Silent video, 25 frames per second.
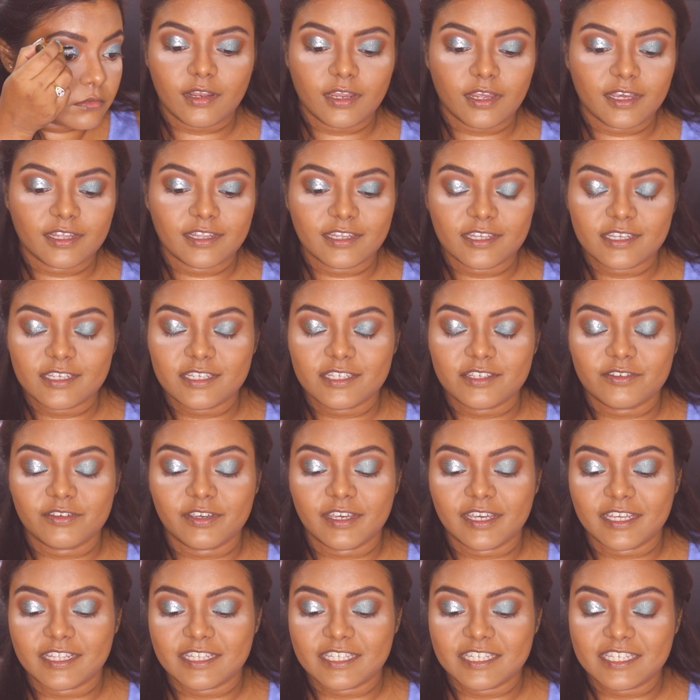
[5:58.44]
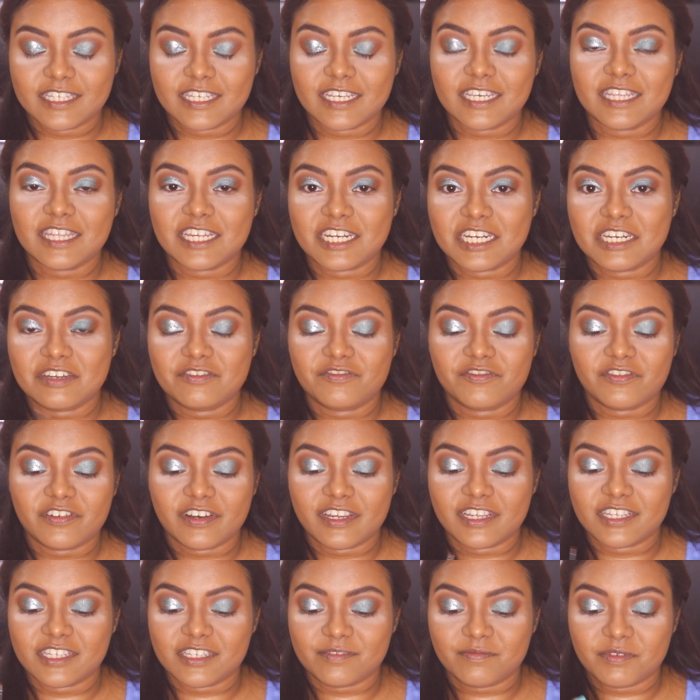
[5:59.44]
Like this, you can see the
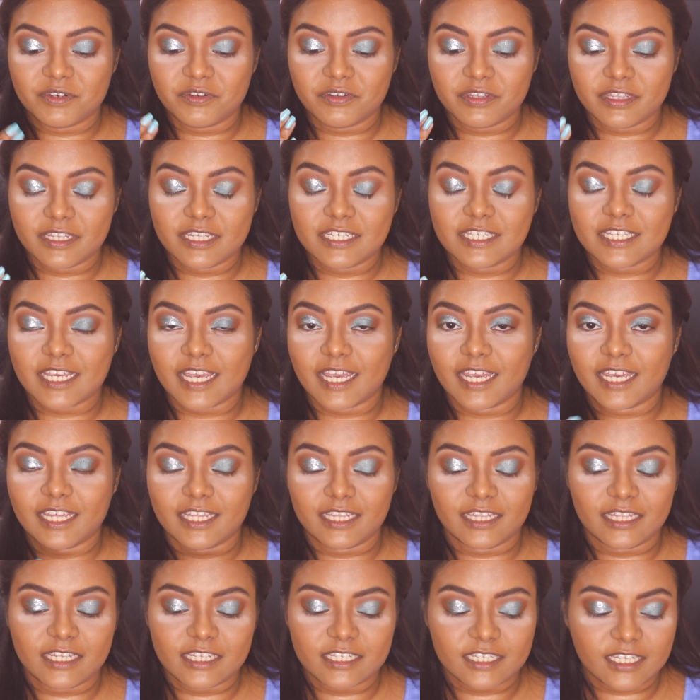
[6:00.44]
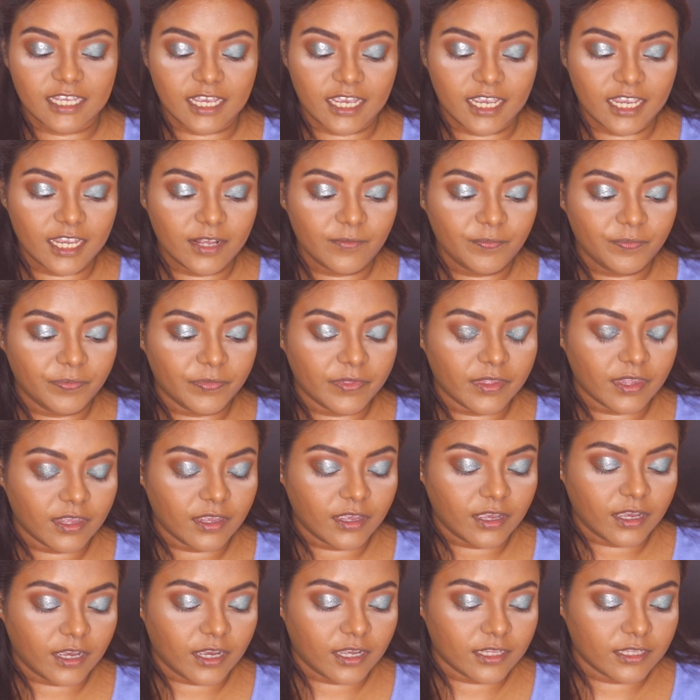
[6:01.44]
difference between this eye and this eye,
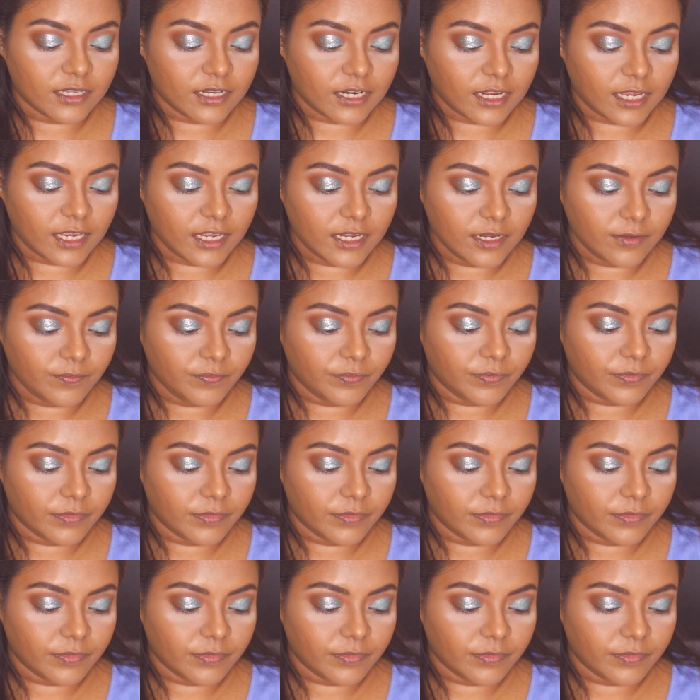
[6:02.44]
other eye,